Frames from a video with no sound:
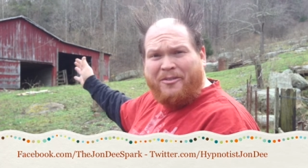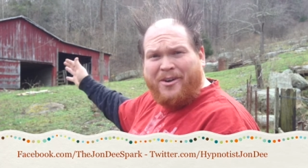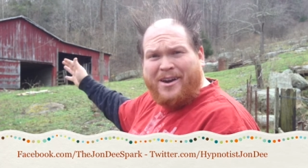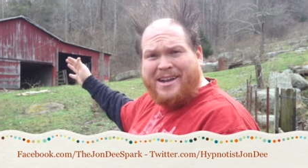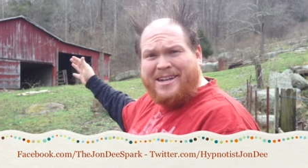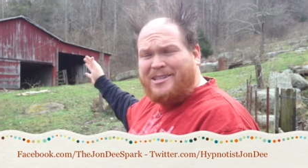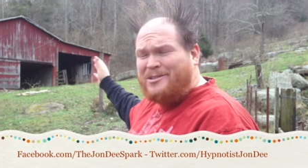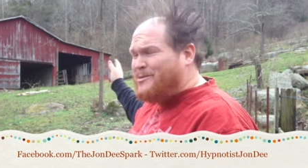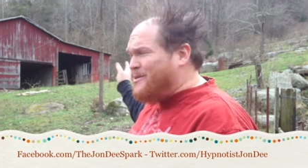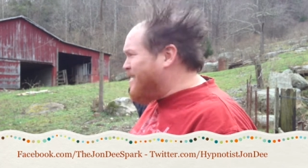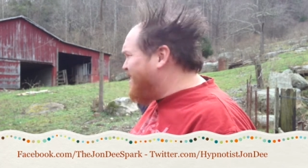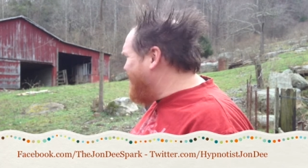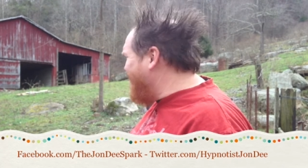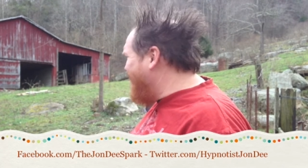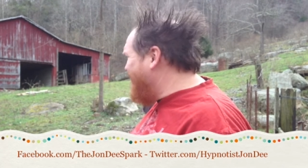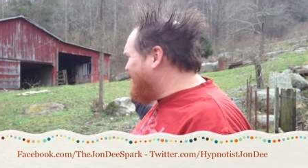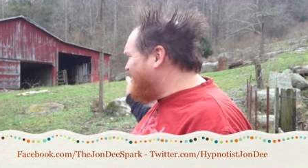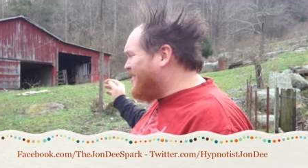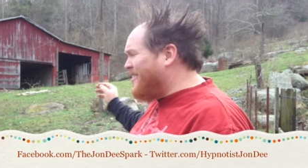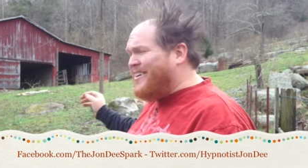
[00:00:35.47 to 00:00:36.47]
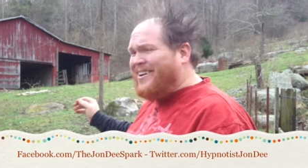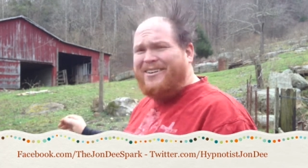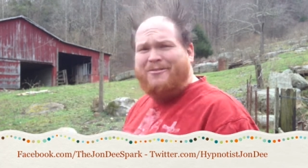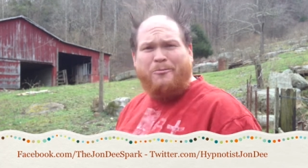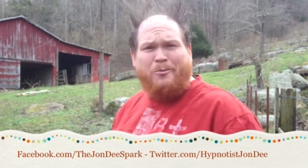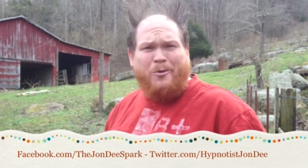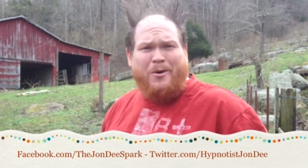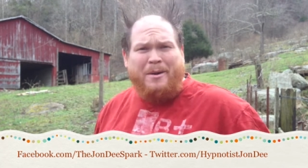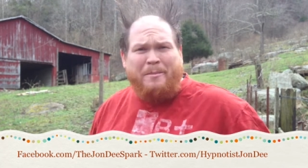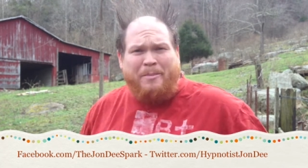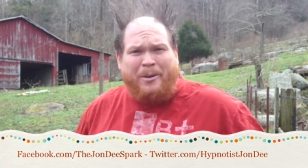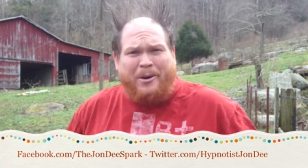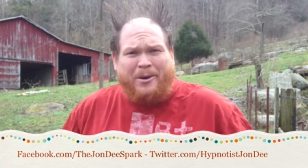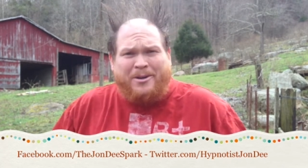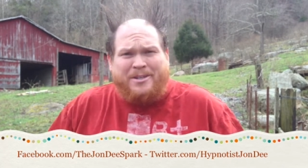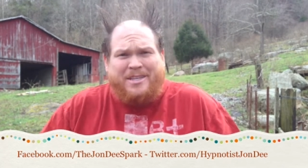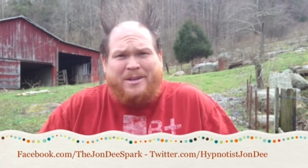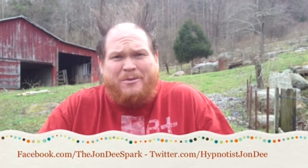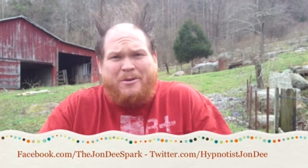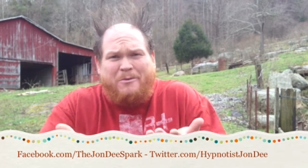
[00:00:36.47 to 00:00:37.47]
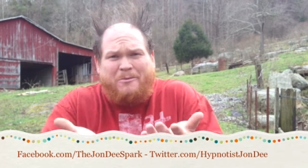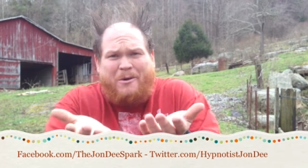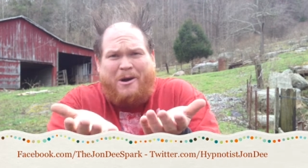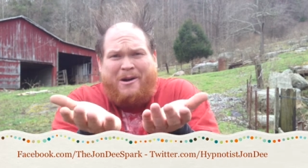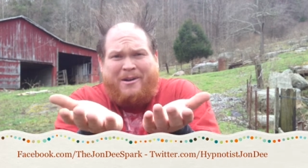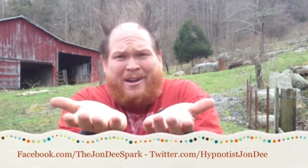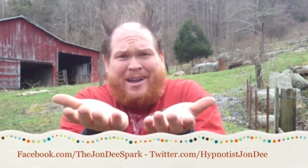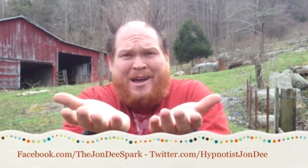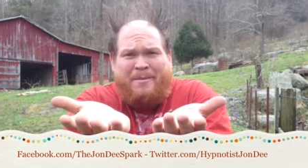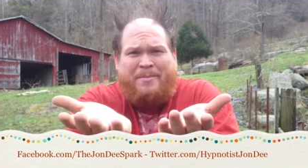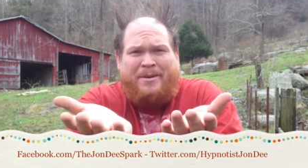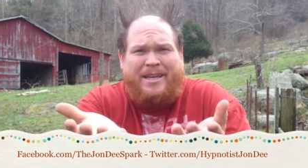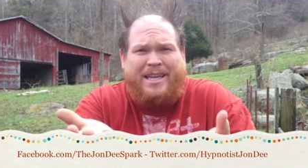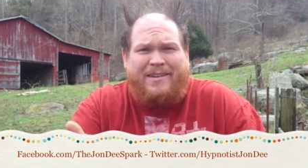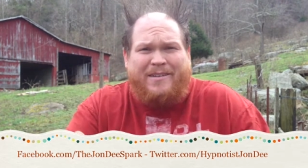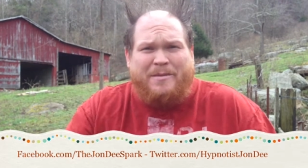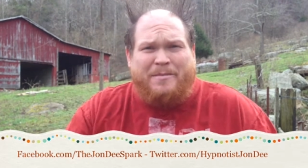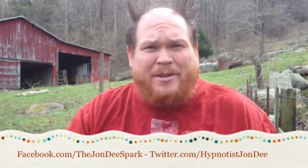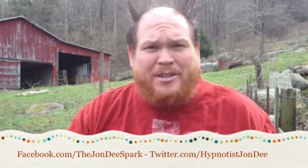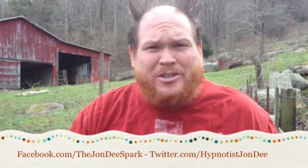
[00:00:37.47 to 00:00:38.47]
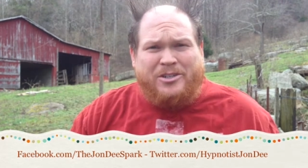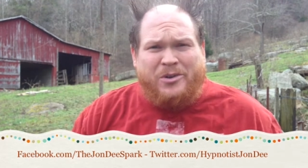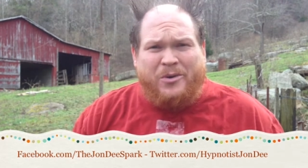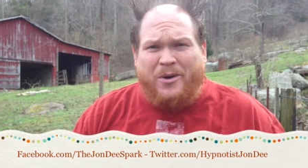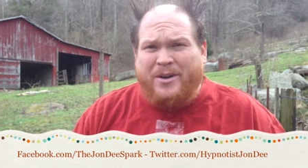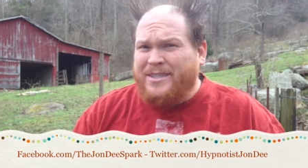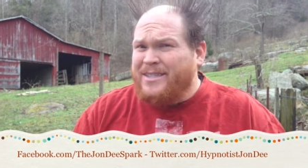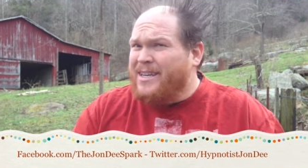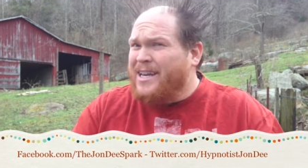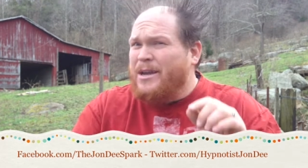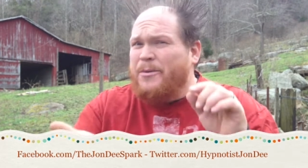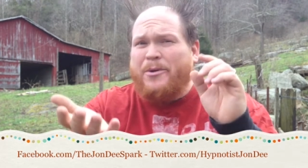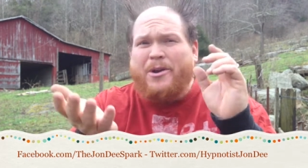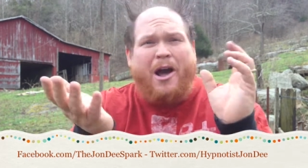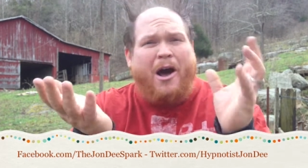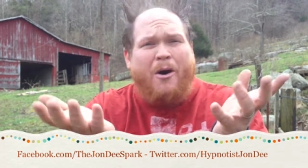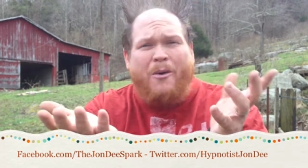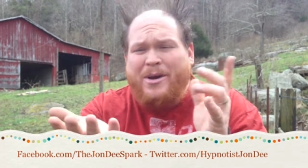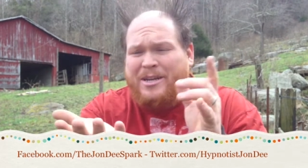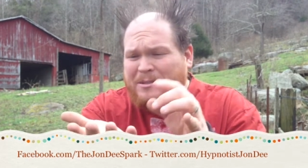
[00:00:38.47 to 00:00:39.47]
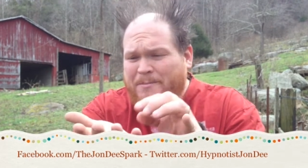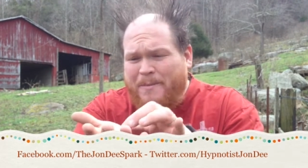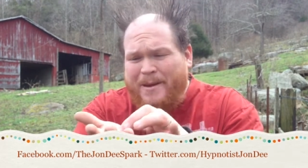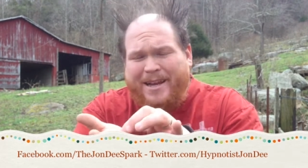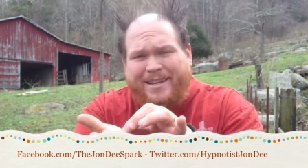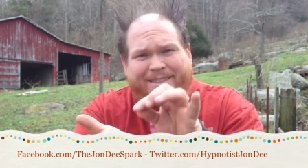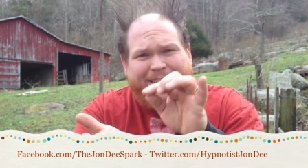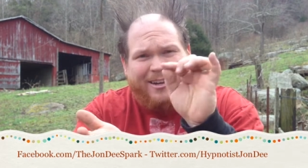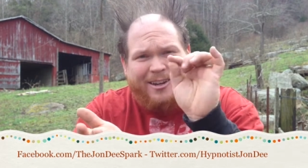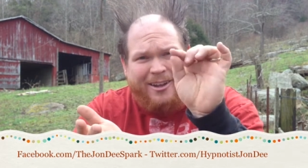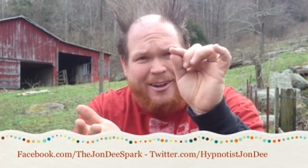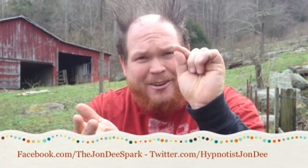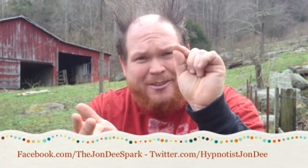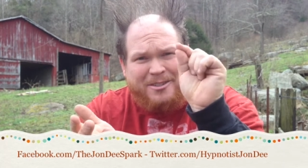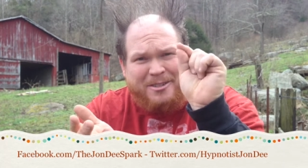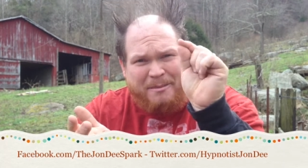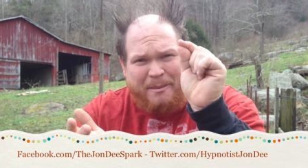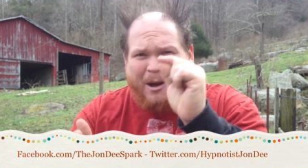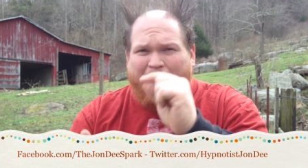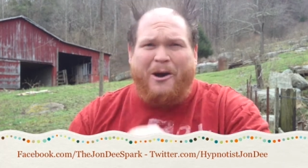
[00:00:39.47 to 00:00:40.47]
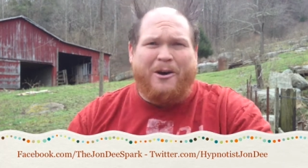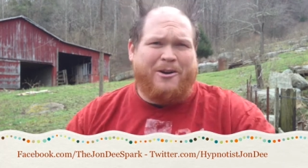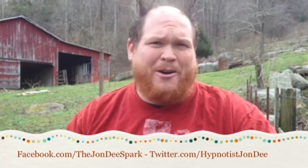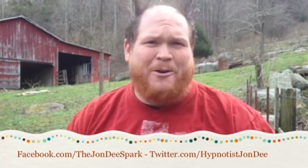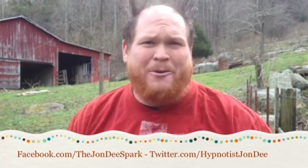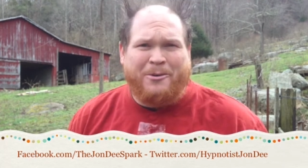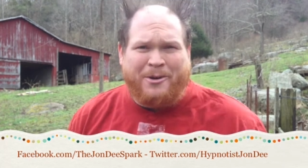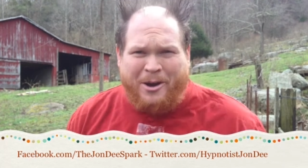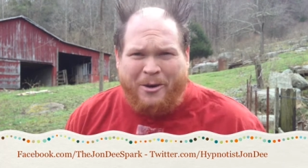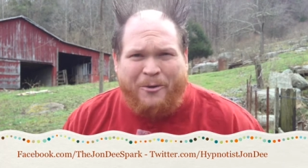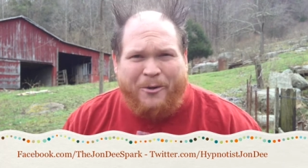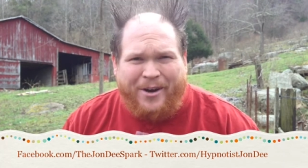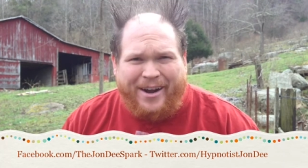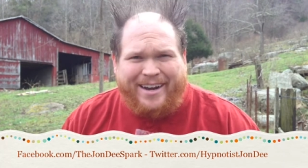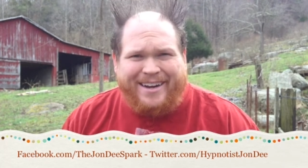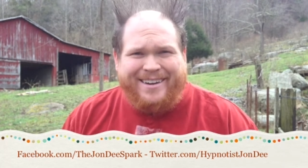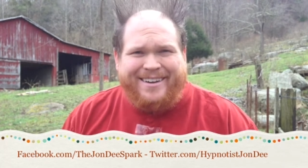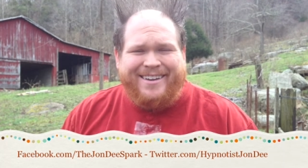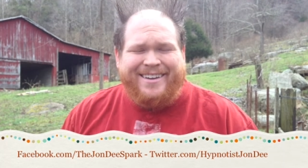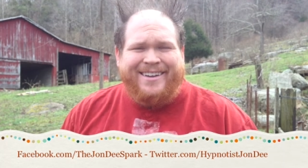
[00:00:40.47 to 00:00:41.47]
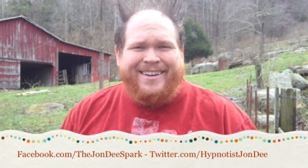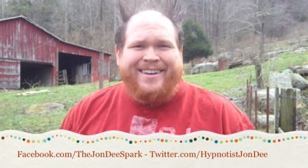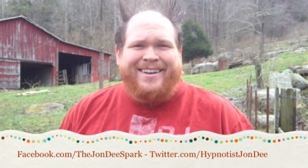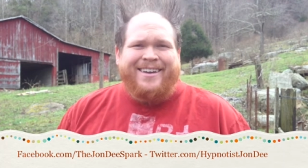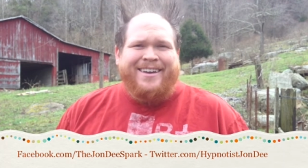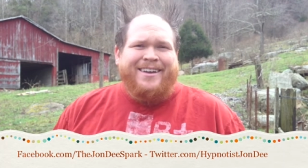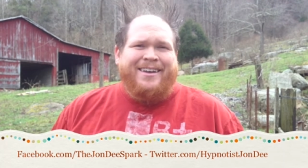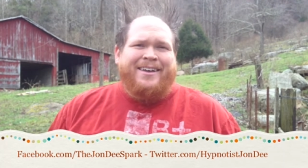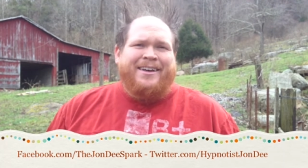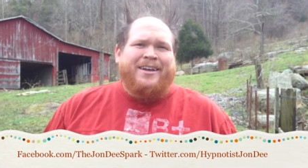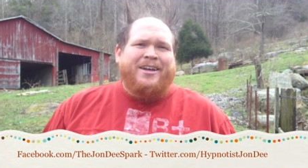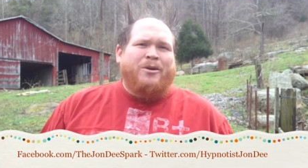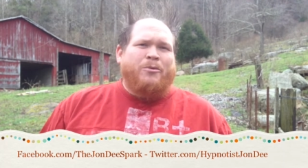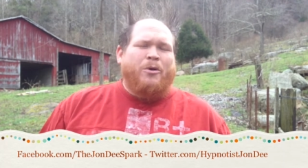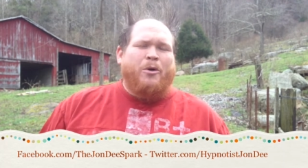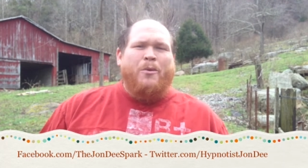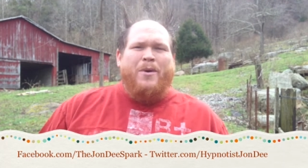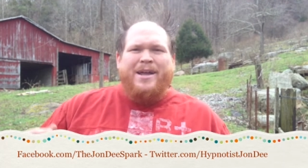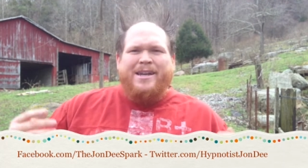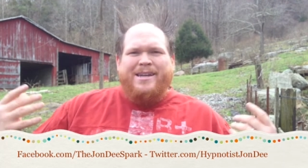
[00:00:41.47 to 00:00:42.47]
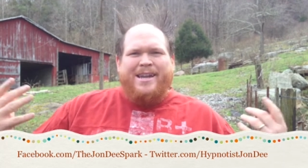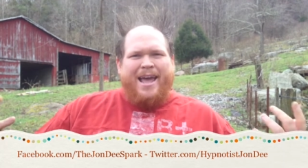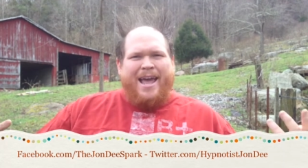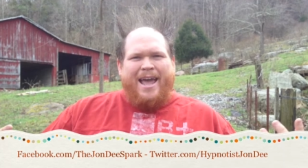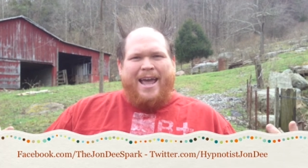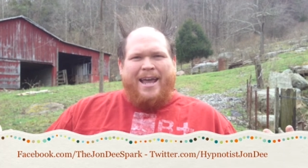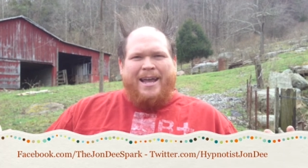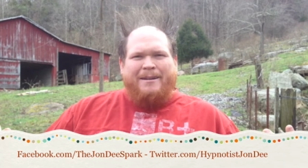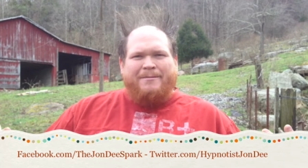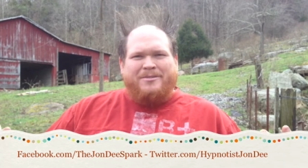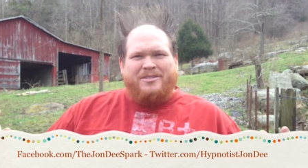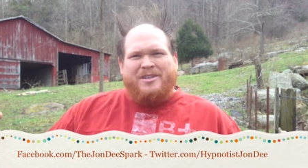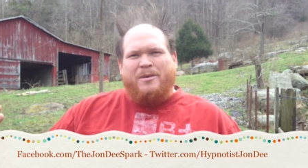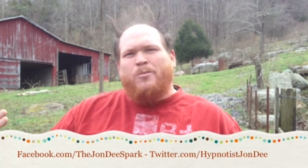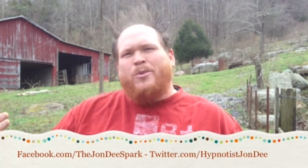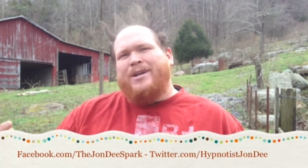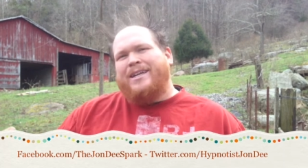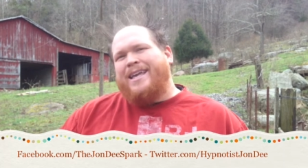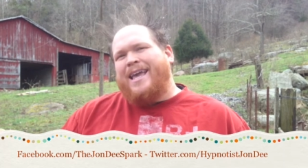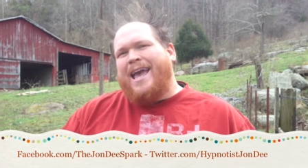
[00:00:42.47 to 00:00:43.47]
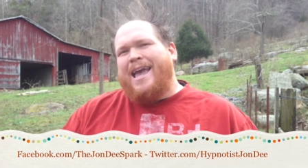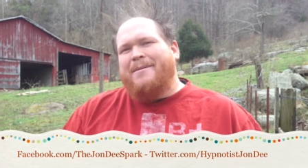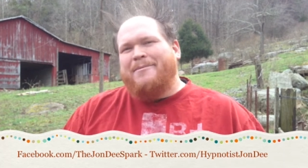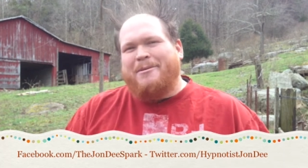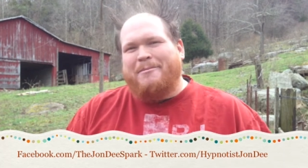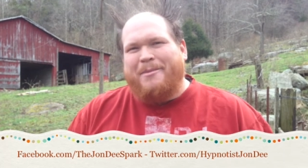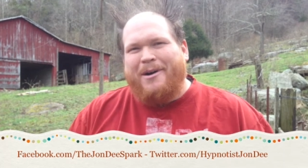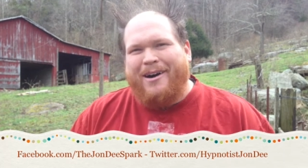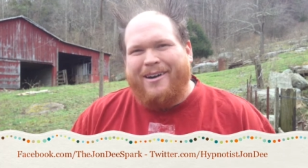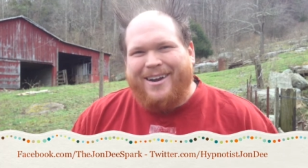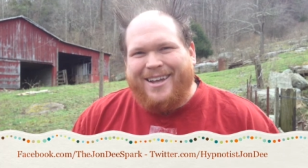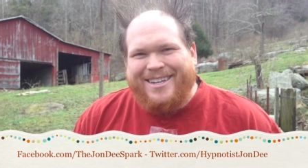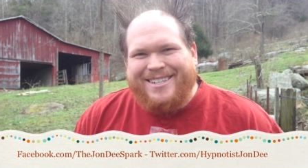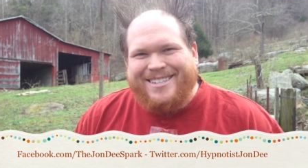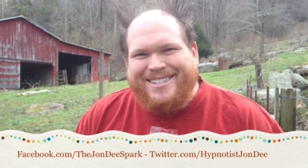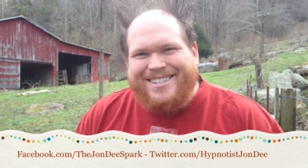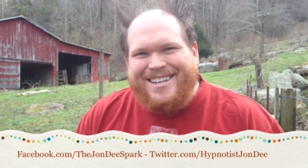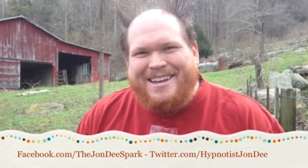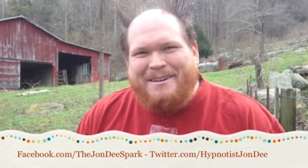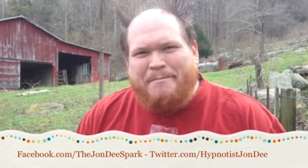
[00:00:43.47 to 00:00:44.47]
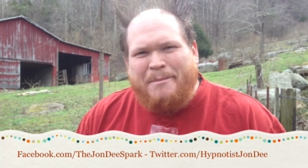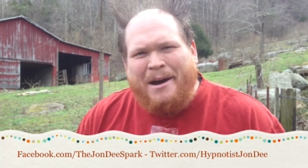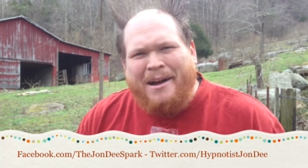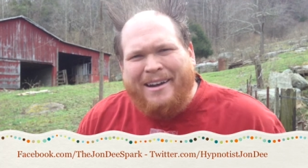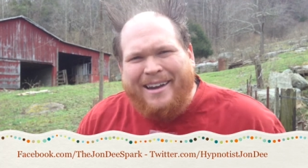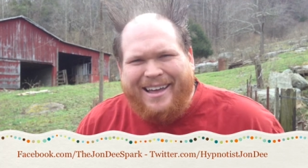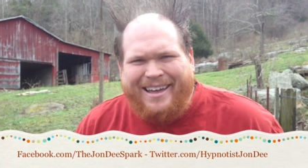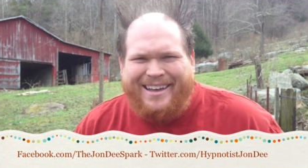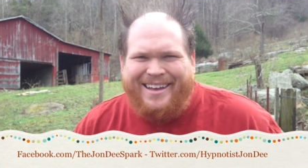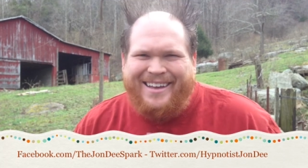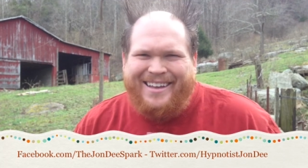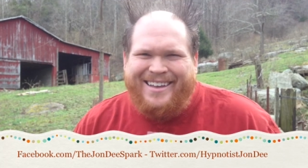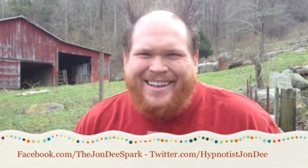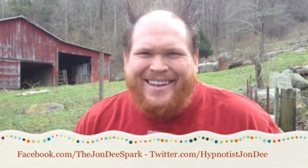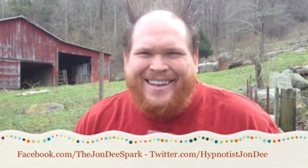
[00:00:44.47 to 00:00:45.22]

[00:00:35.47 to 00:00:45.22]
friends would gather, and one person would walk up and give him the choice, and he would always pick the little small gold coin. Well, one day, someone came to Mullah and said, "Mullah,